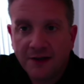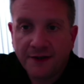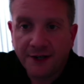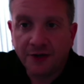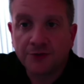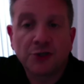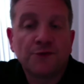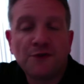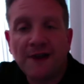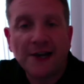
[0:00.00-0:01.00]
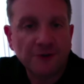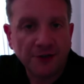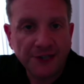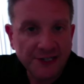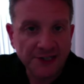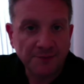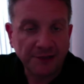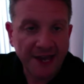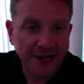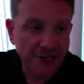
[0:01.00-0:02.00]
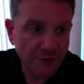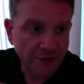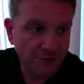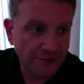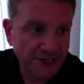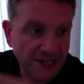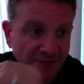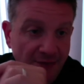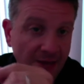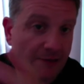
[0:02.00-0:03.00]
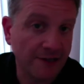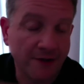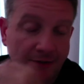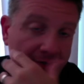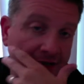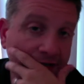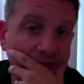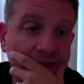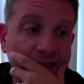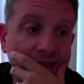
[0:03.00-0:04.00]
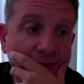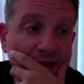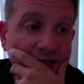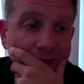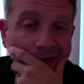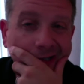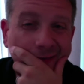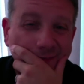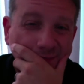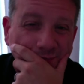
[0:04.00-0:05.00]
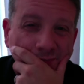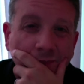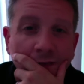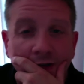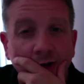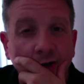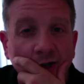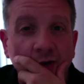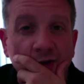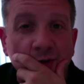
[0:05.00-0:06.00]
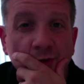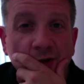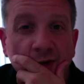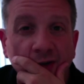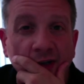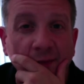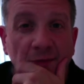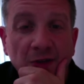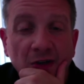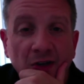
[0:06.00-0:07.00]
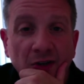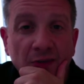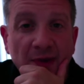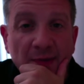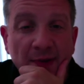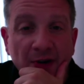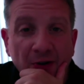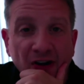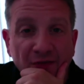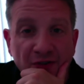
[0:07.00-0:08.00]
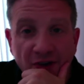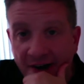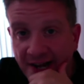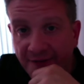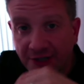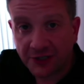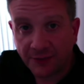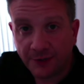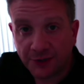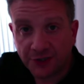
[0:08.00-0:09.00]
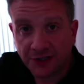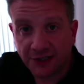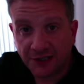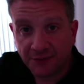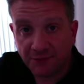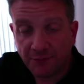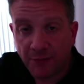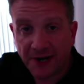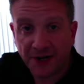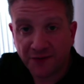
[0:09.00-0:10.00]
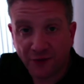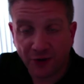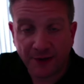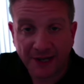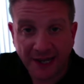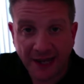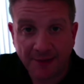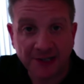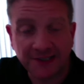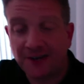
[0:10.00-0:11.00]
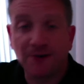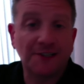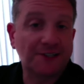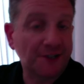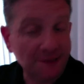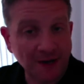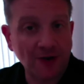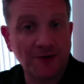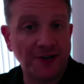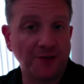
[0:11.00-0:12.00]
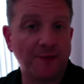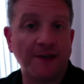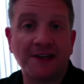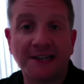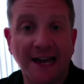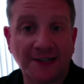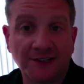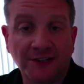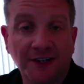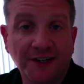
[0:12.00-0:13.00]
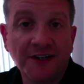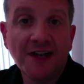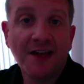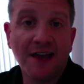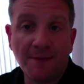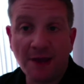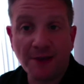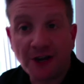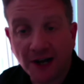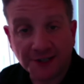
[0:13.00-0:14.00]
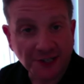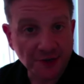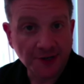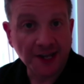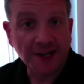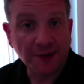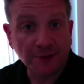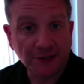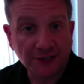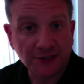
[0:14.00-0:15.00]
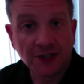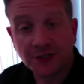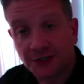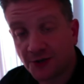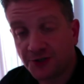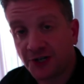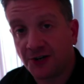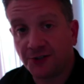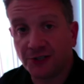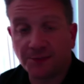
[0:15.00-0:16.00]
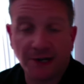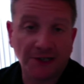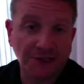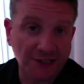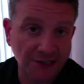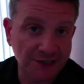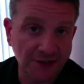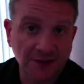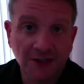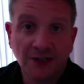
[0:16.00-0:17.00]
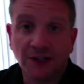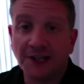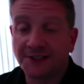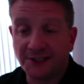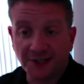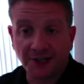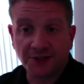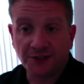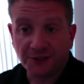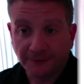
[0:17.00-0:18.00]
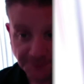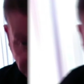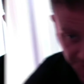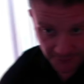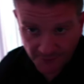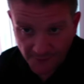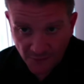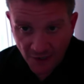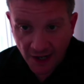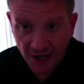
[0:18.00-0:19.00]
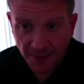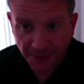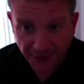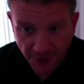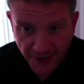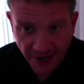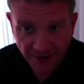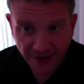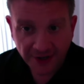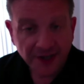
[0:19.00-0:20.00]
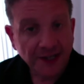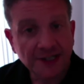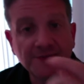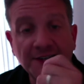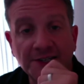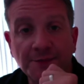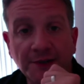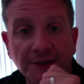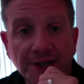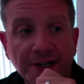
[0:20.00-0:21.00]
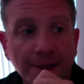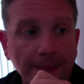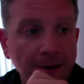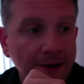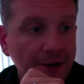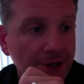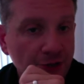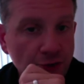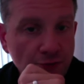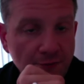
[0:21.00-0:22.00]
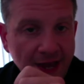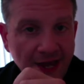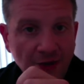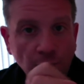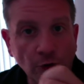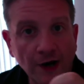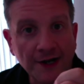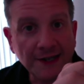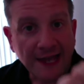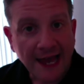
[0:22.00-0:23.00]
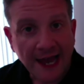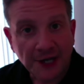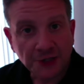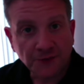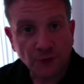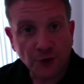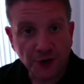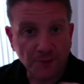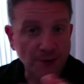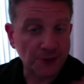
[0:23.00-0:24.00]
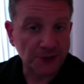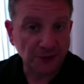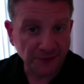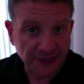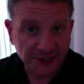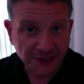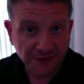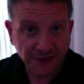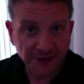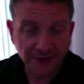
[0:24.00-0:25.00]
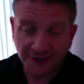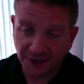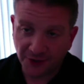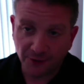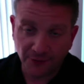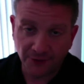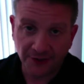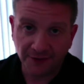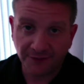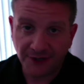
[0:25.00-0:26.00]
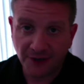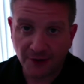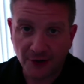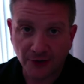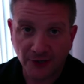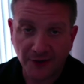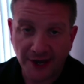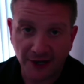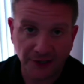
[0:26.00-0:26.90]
you know, so if you factor all these into planning, you can see if maybe later on you're in a situation where, uh, you know, you, you're, um, you may be better off not having so much um, money in a 401k because later on it's going to come out and you'll be paying taxes on it. And it may be causing you to get hit with these surcharges, penalties, and loss of deductions. Um, third area is flexibility. You may want cash for your personal VC fund. Did a cool uh, video article on that. I'll